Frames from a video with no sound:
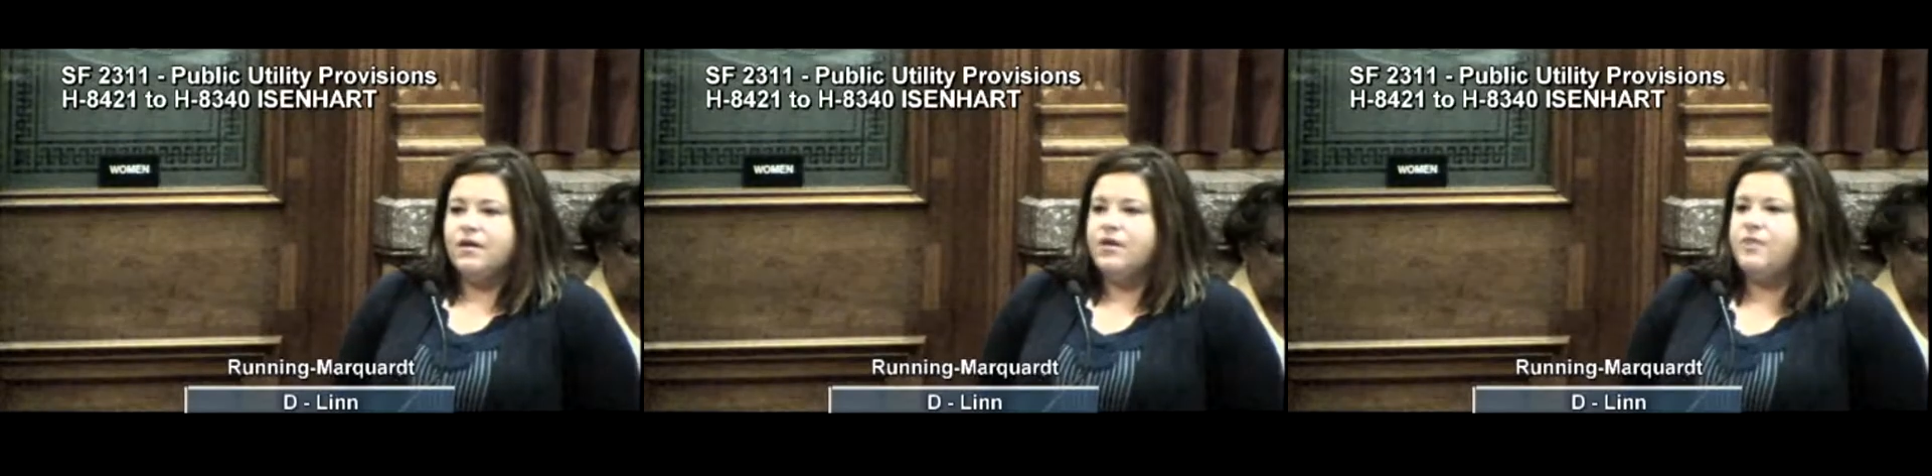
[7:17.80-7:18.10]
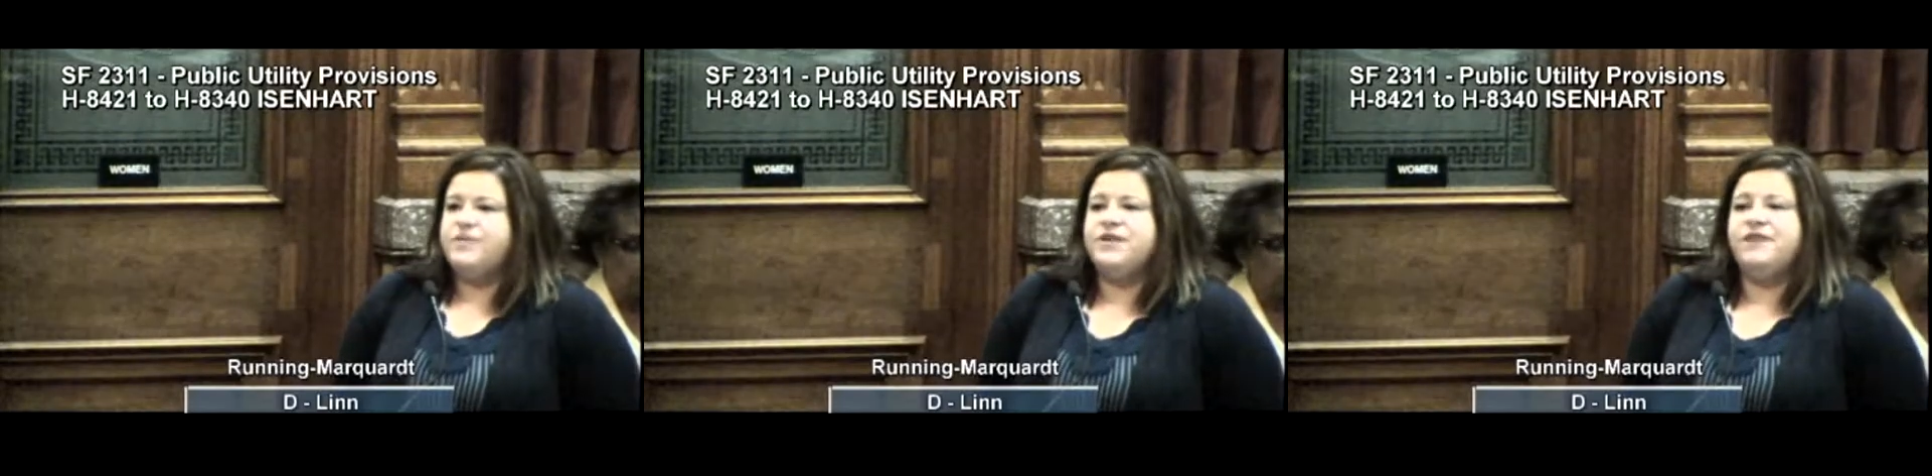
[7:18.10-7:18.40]

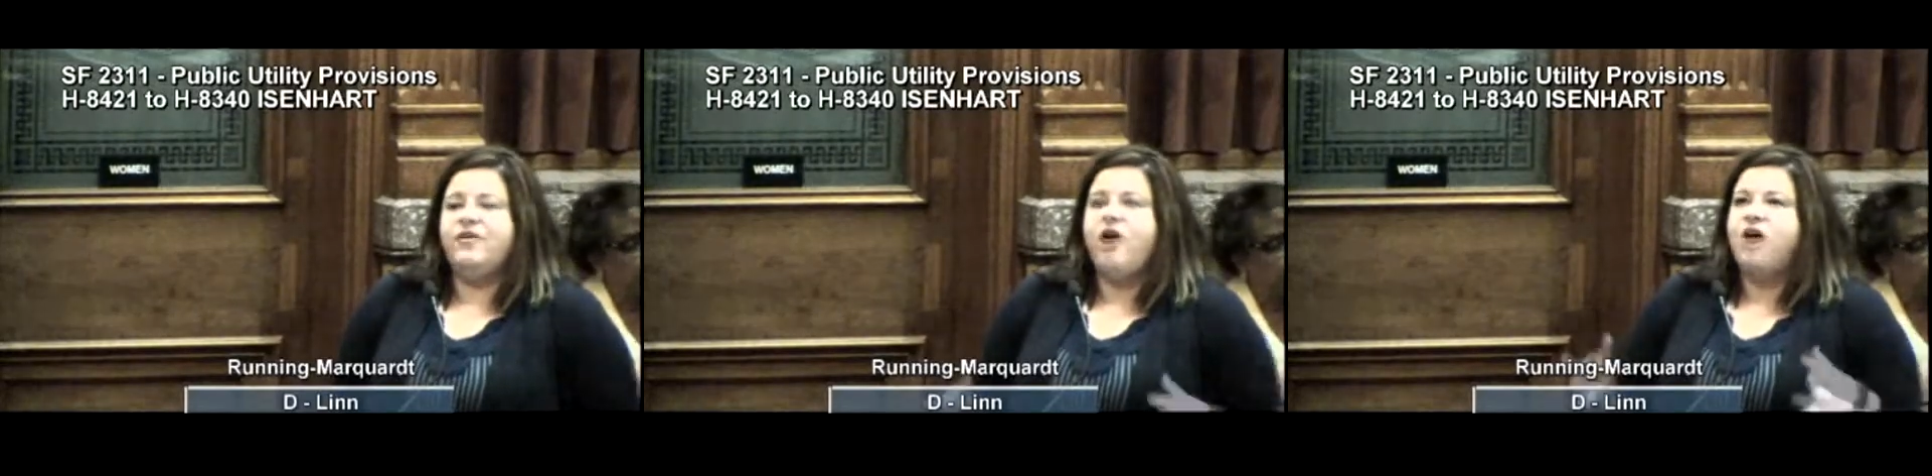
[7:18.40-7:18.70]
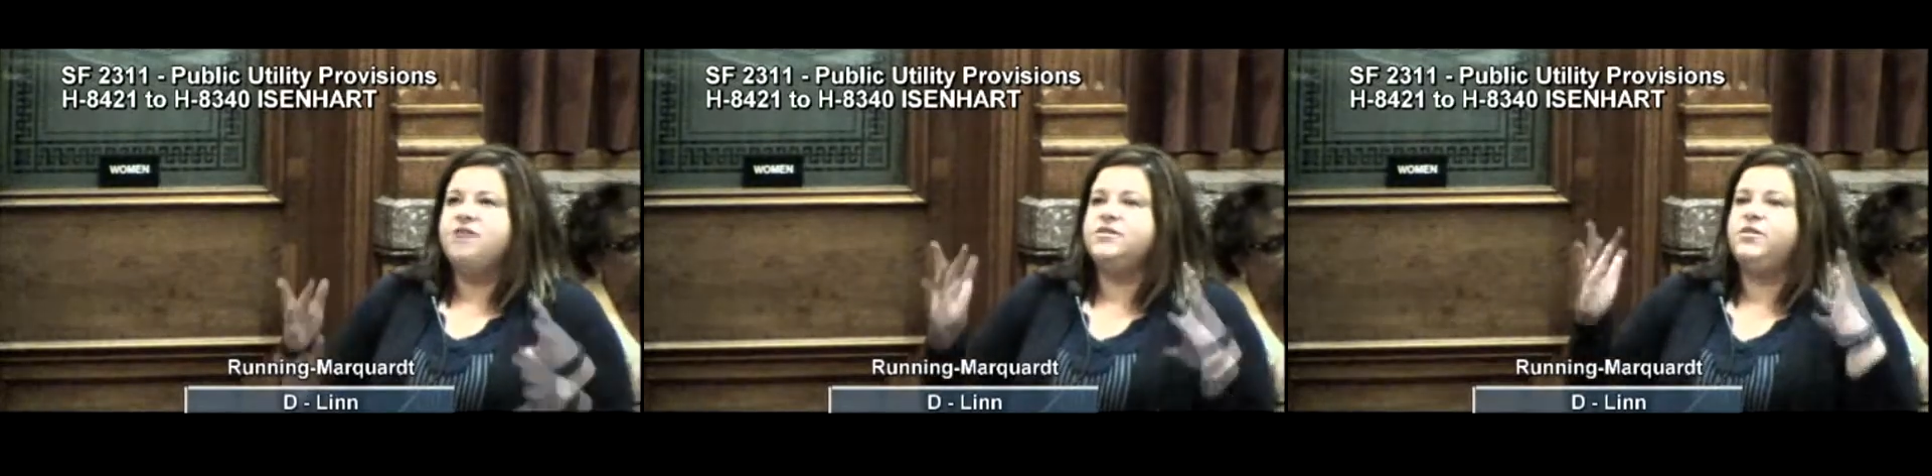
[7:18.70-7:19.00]
Representative
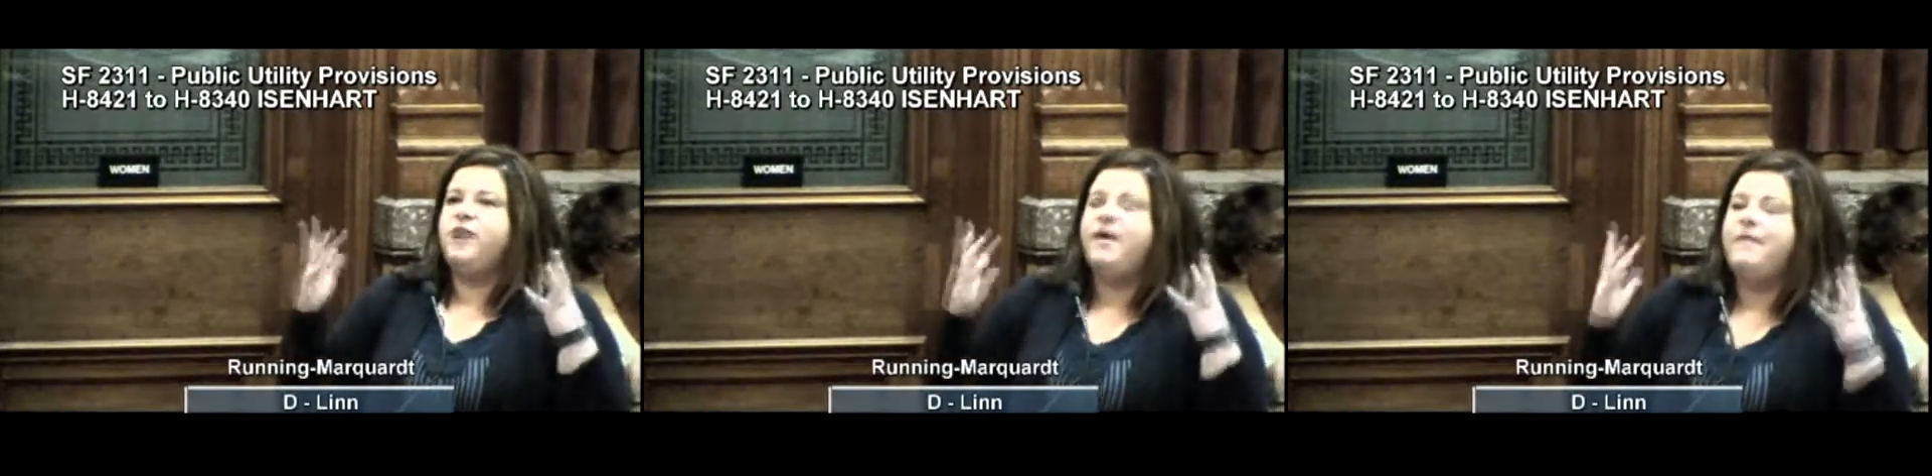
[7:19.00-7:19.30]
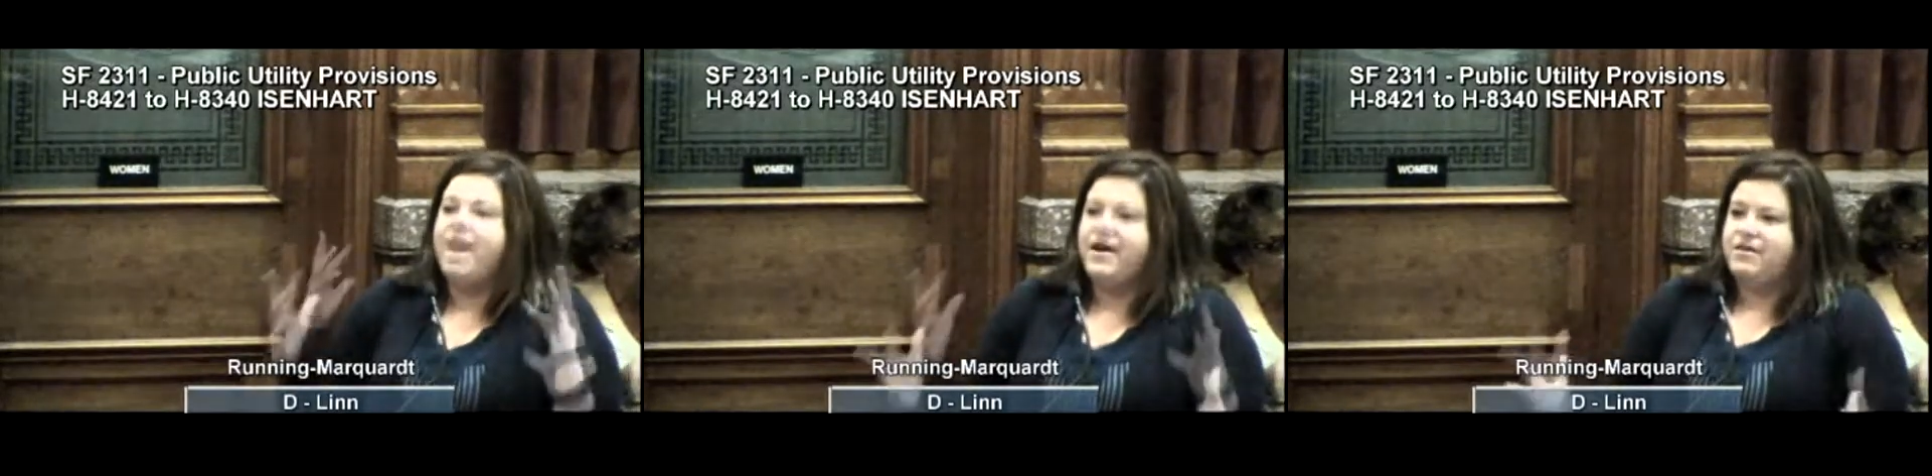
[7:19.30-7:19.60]
Carlson, we are
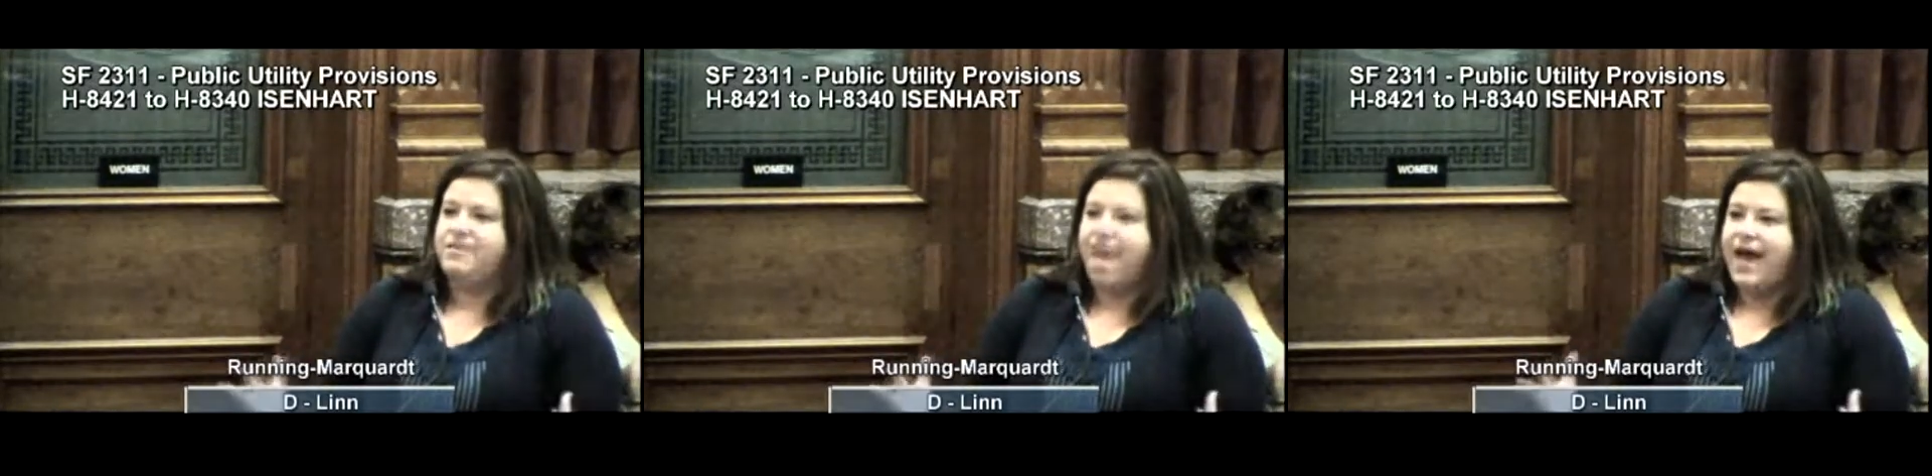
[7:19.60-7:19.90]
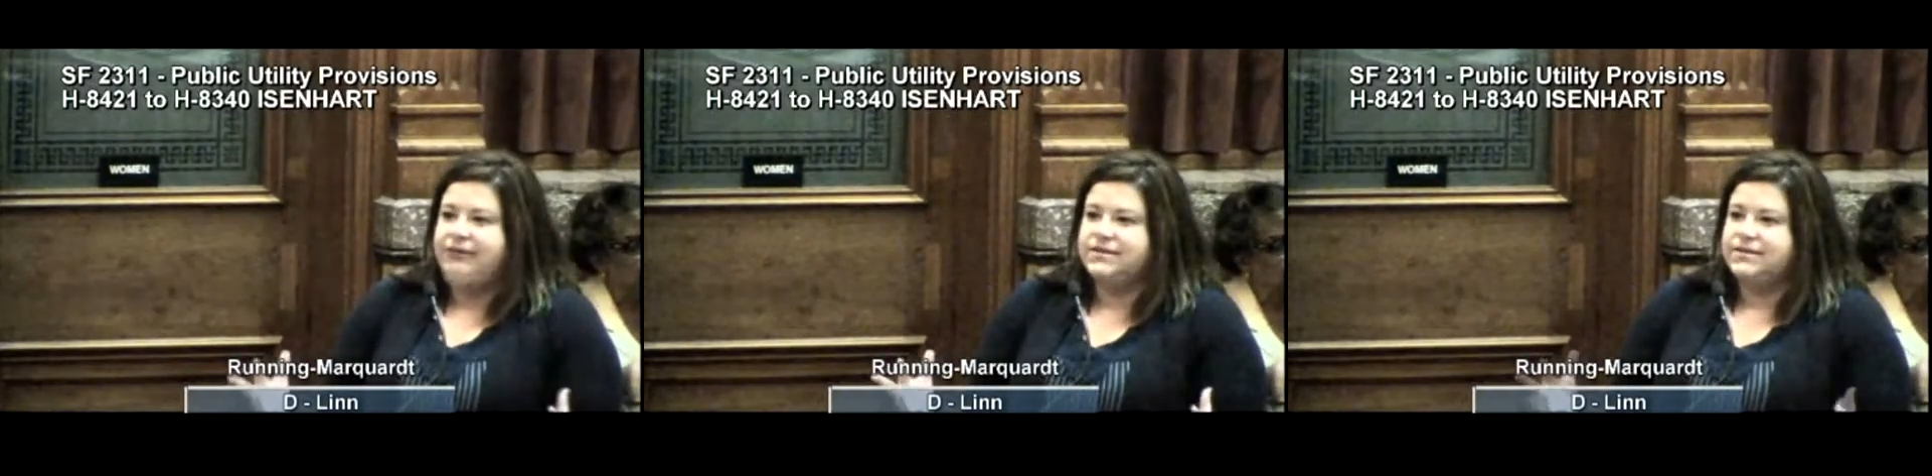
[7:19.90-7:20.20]
better than
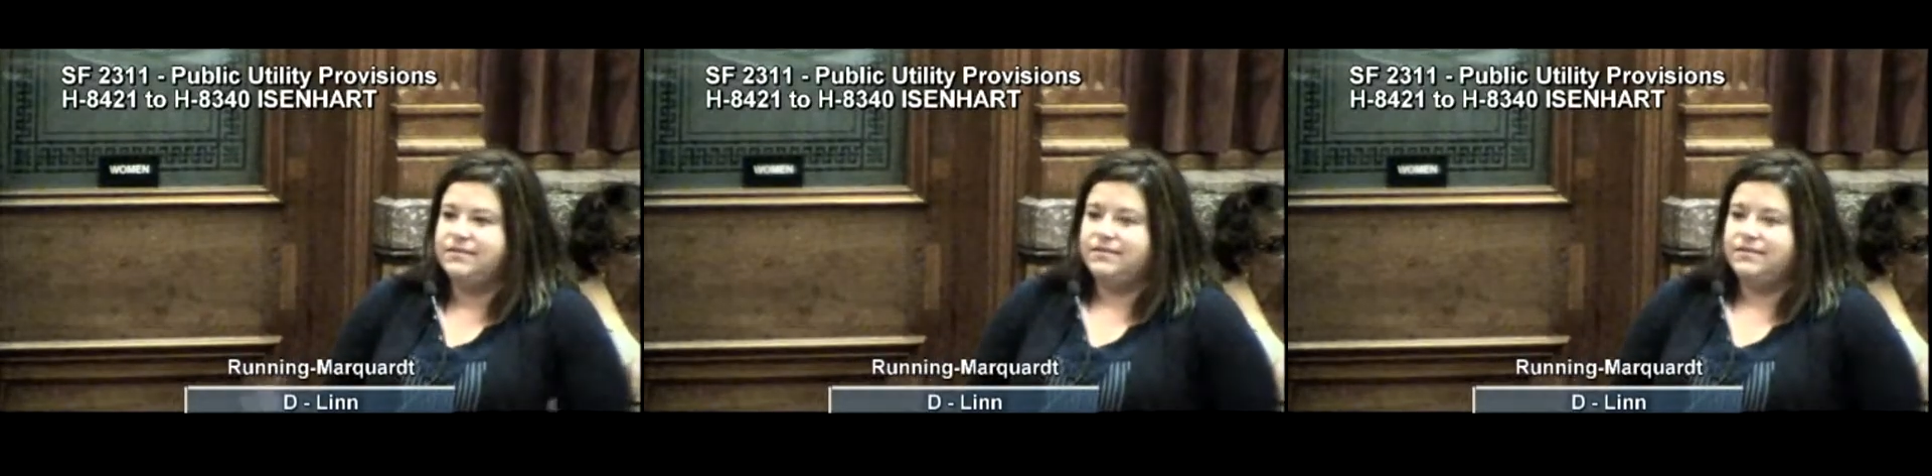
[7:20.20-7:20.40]
that.